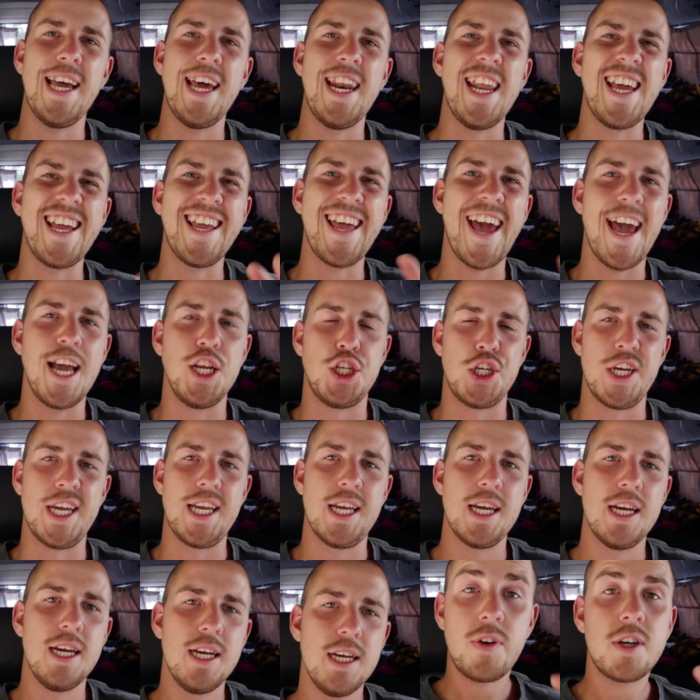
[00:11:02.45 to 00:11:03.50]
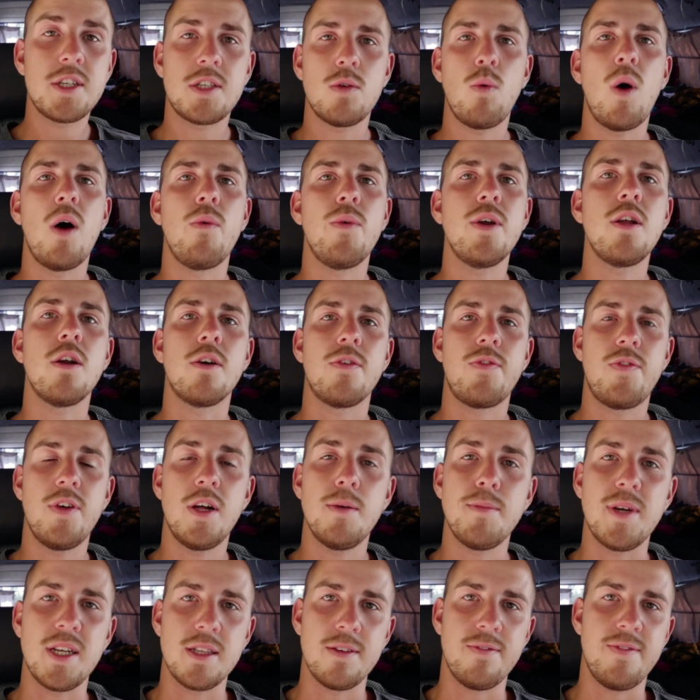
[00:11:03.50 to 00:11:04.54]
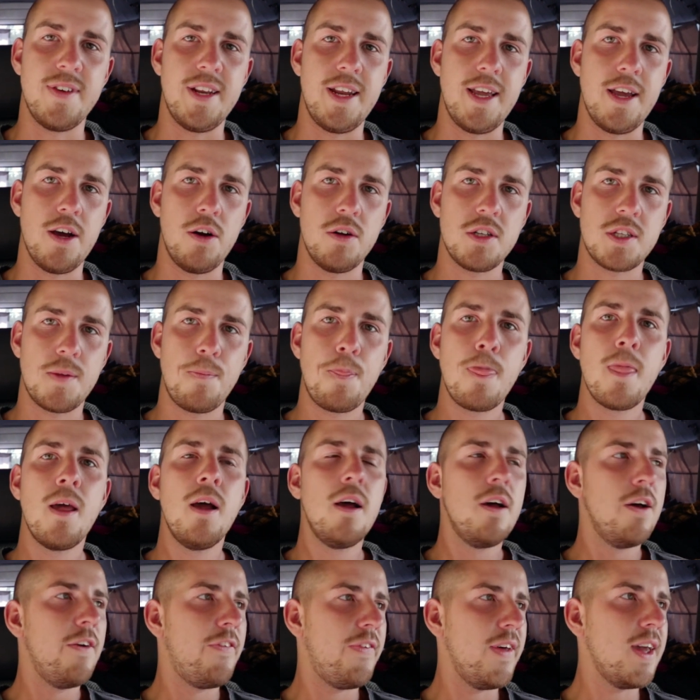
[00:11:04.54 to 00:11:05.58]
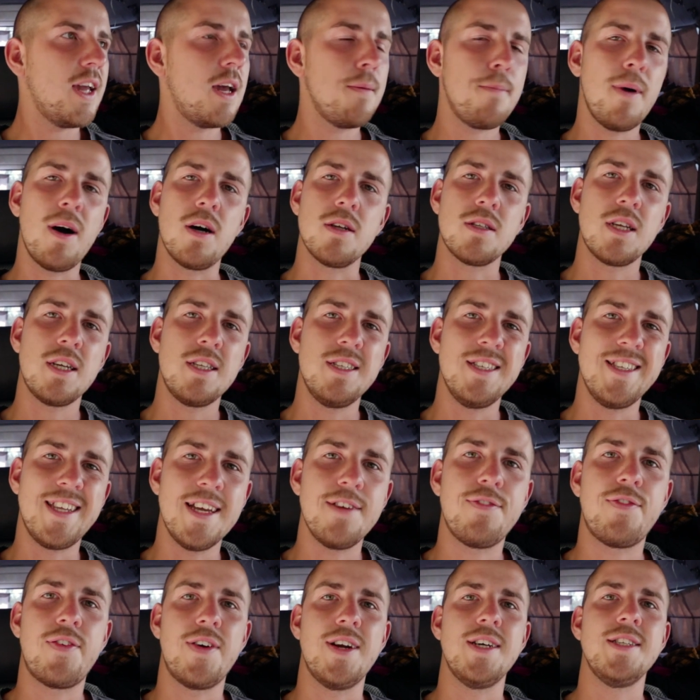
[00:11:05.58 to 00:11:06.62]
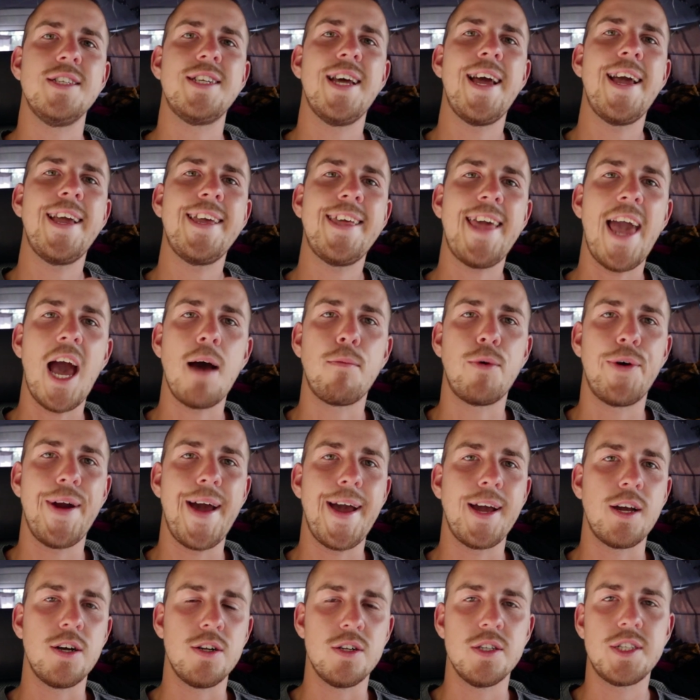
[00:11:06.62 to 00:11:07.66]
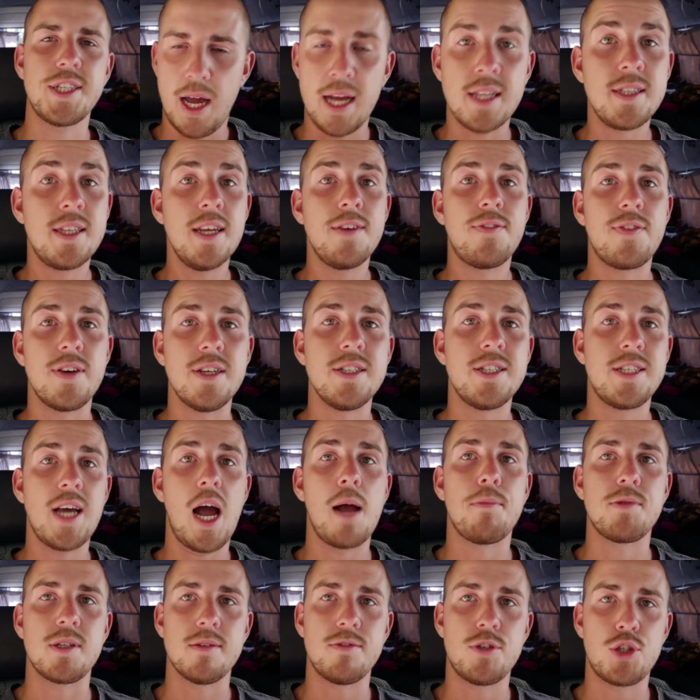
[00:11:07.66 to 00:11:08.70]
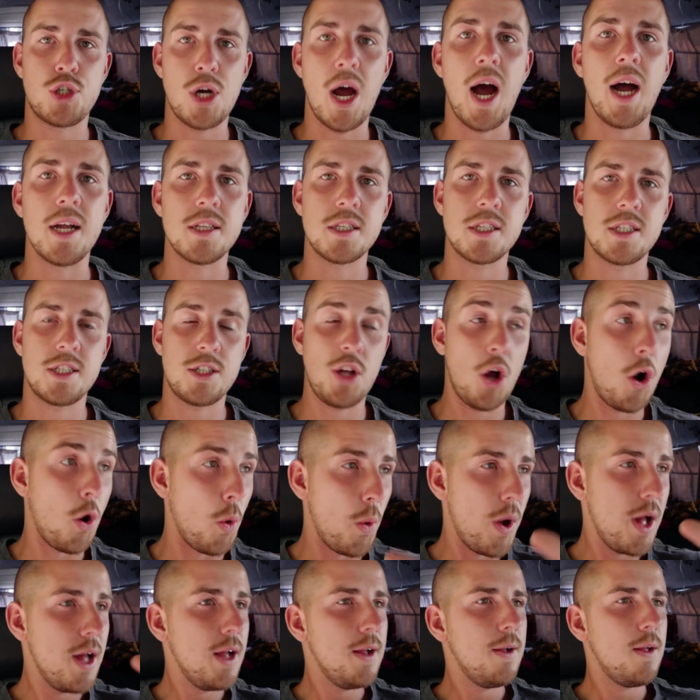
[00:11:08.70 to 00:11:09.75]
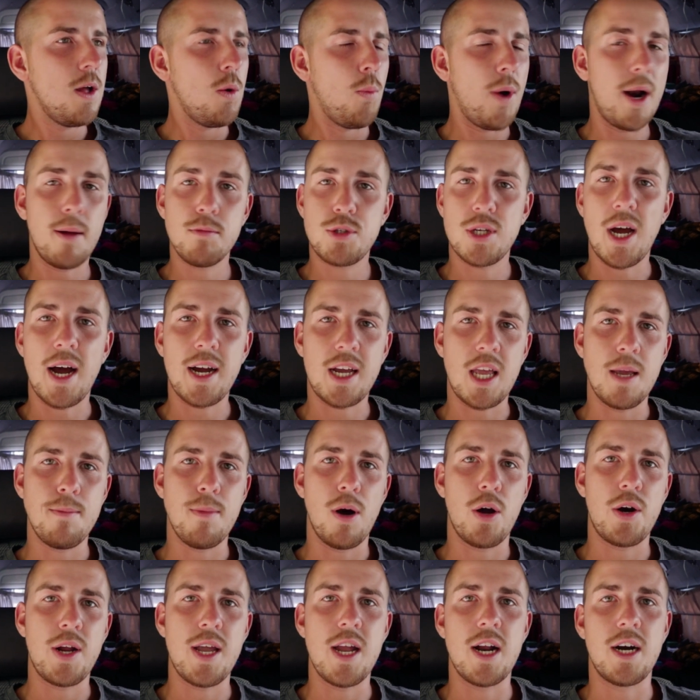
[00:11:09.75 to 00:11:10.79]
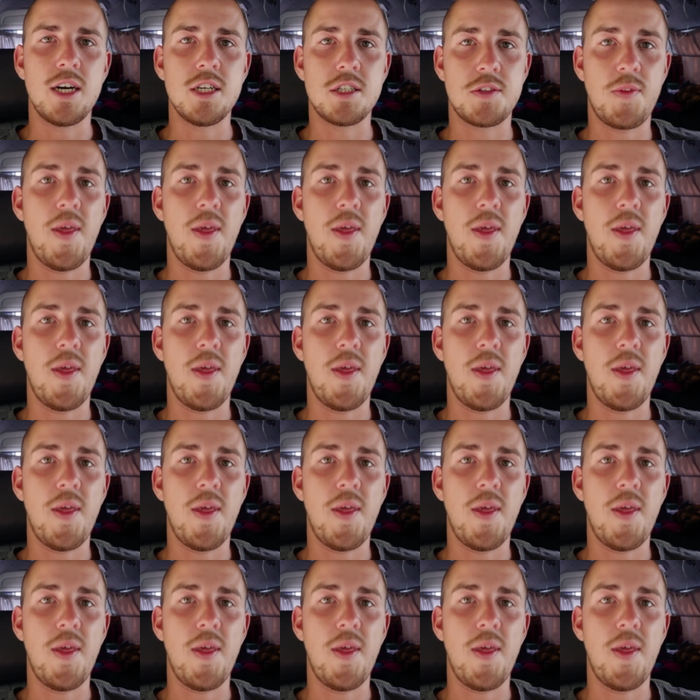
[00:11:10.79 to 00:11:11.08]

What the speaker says: and engaging. First of all, when you're filming the videos, think about different camera angles and different types of shots. So what I'm talking about here is